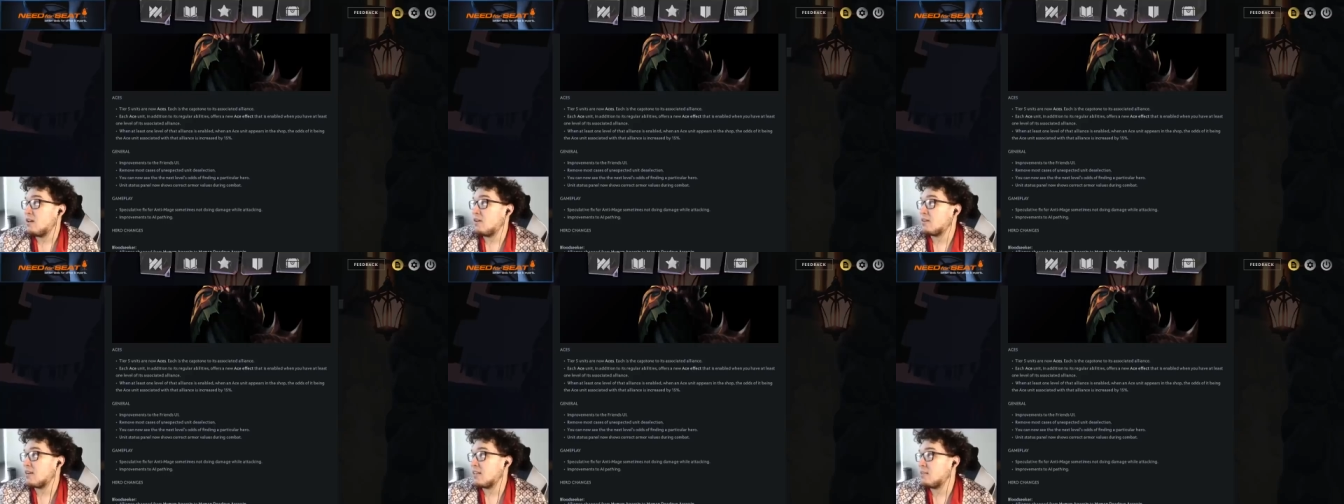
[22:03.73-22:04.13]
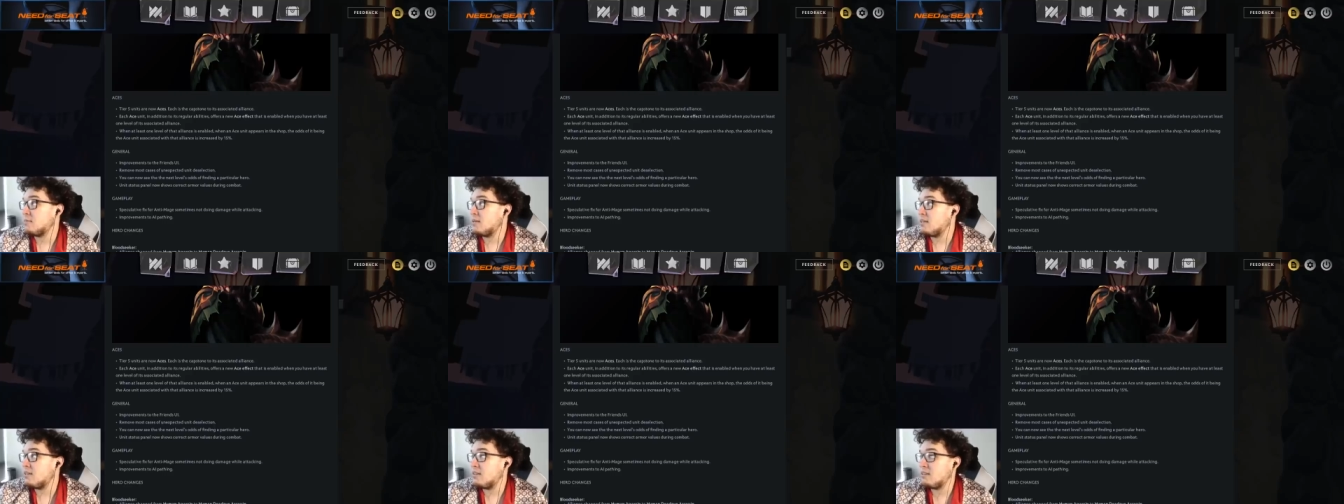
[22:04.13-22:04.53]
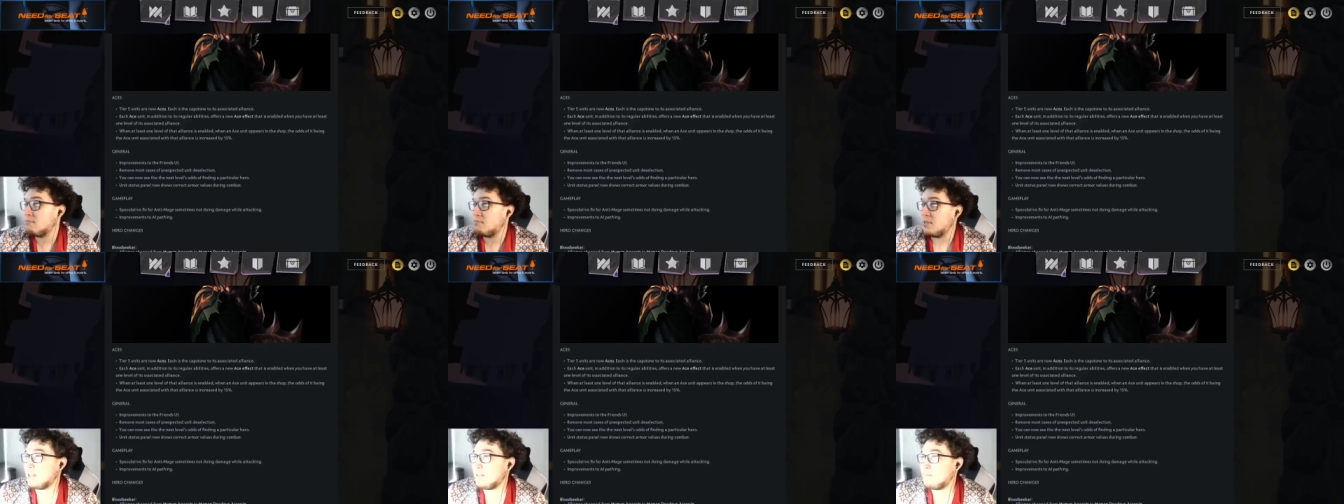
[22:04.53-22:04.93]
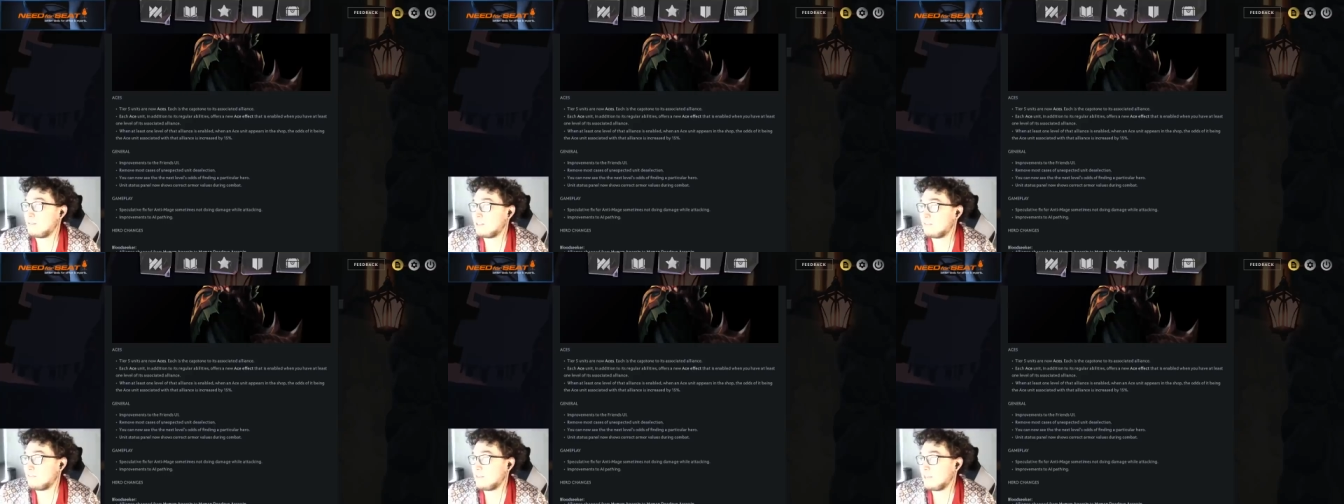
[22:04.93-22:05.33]
Okay, let me pull up
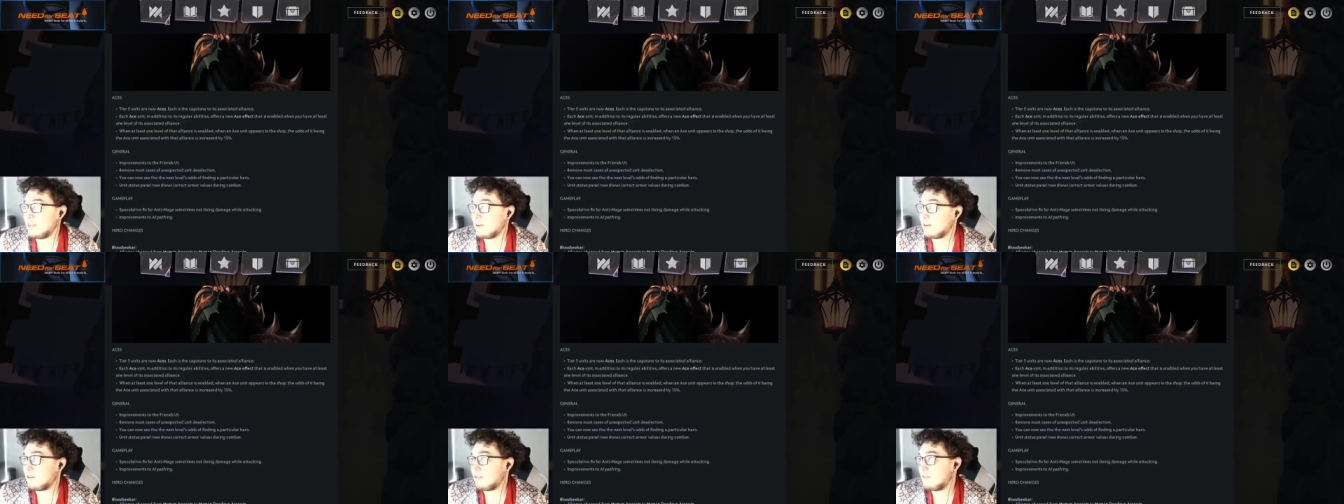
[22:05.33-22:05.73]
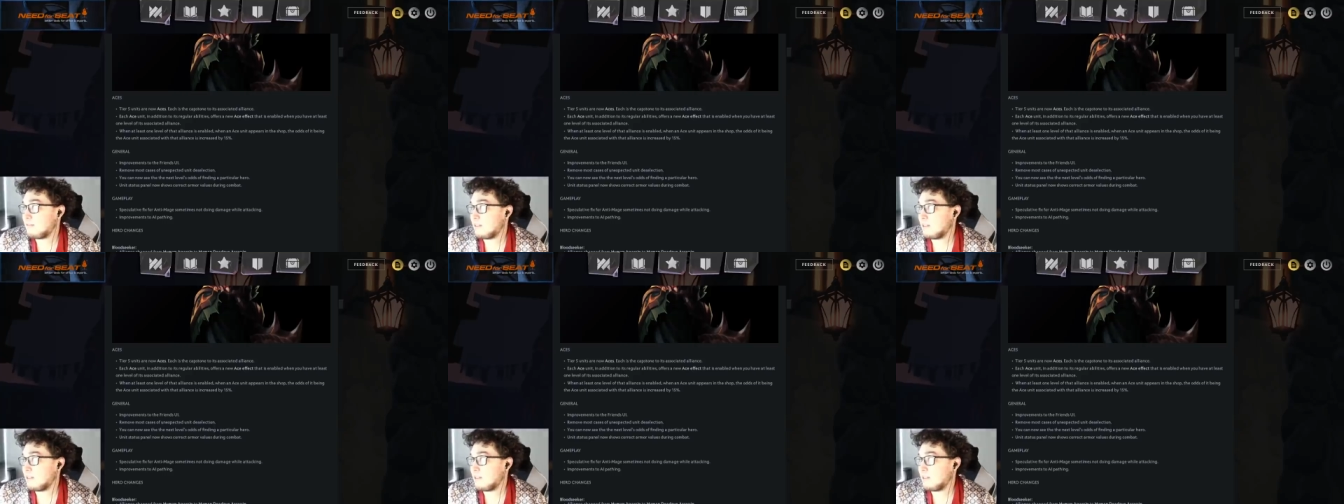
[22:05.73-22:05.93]
this video.